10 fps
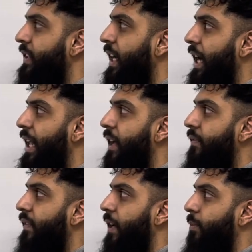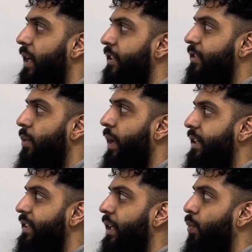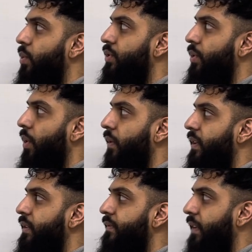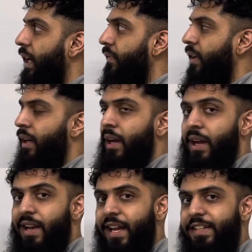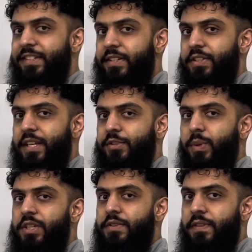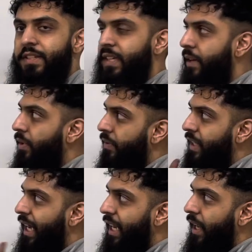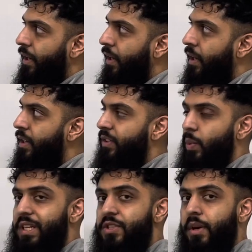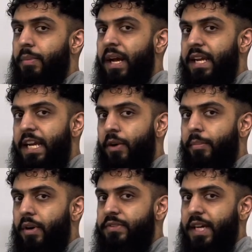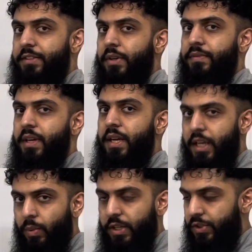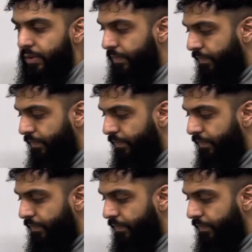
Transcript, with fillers: A, ln 5 minus 2x equal 2 over 5. Ladies and gents, we need to first get rid of the ln. So we need to apply E on both sides of the equation.